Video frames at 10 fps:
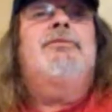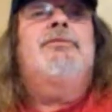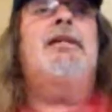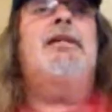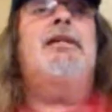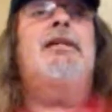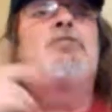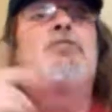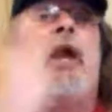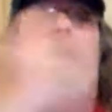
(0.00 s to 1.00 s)
It's
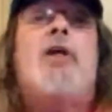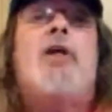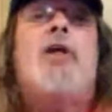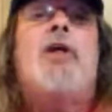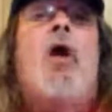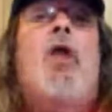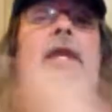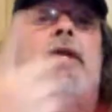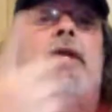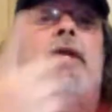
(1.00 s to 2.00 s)
buried all the way in
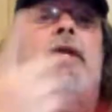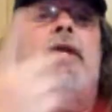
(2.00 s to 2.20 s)
the arm.